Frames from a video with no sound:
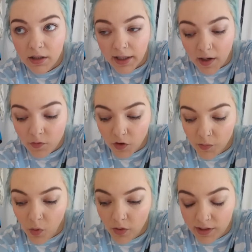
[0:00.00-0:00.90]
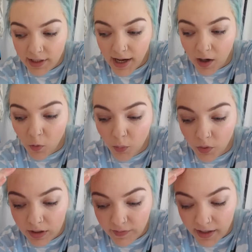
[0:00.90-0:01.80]
like I've got the morning now,
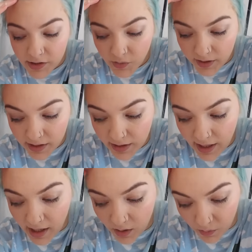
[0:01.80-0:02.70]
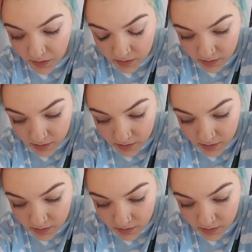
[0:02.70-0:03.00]
but if I do anything now,